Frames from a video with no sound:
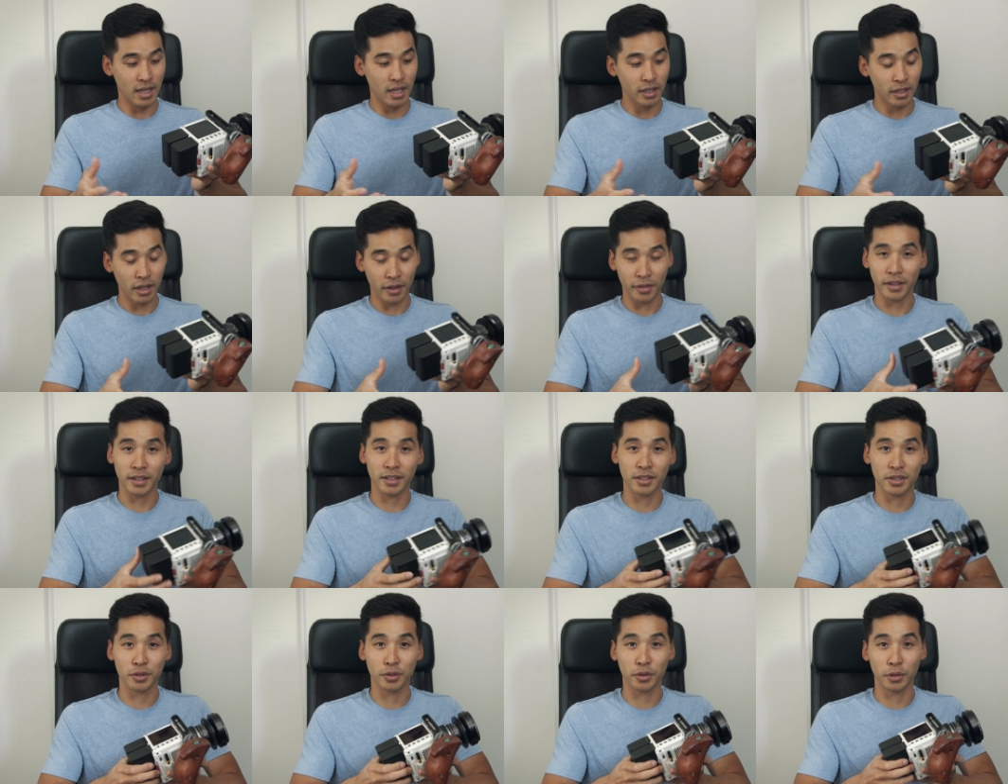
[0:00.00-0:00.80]

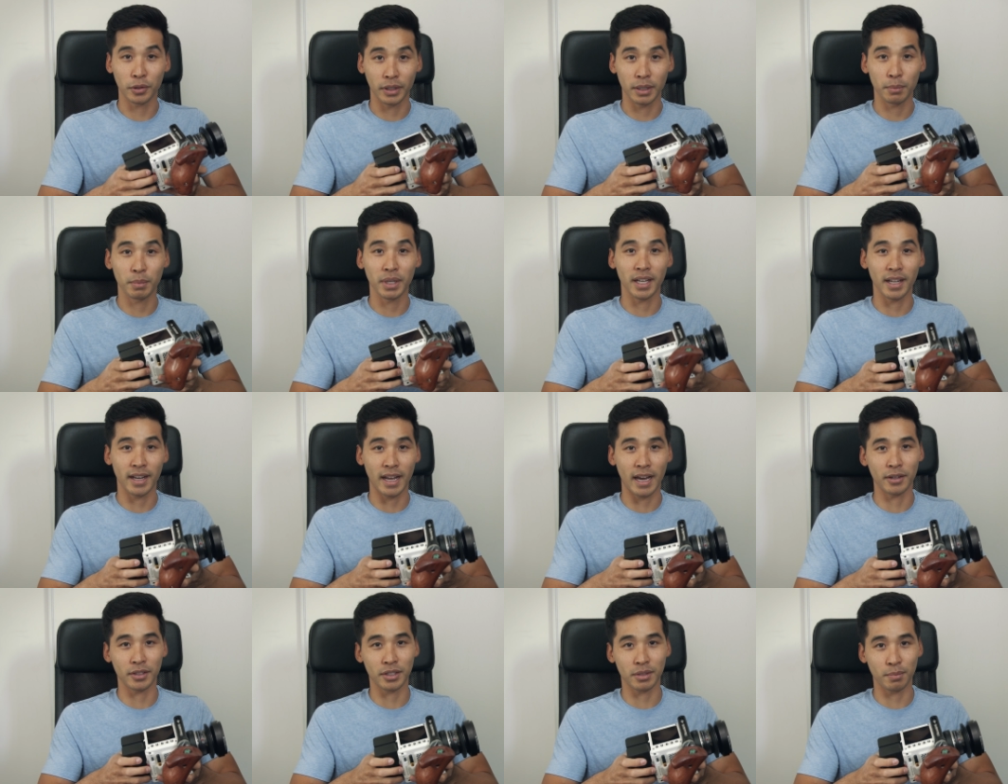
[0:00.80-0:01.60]
nothing's truly been
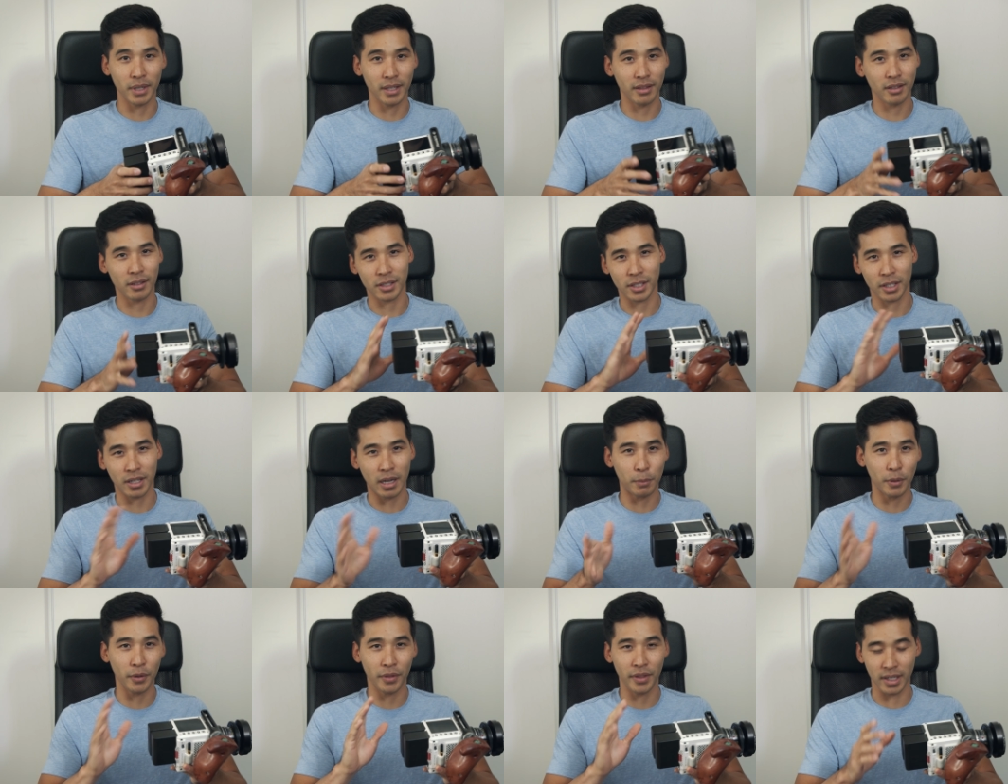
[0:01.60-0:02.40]
announced, but there's a couple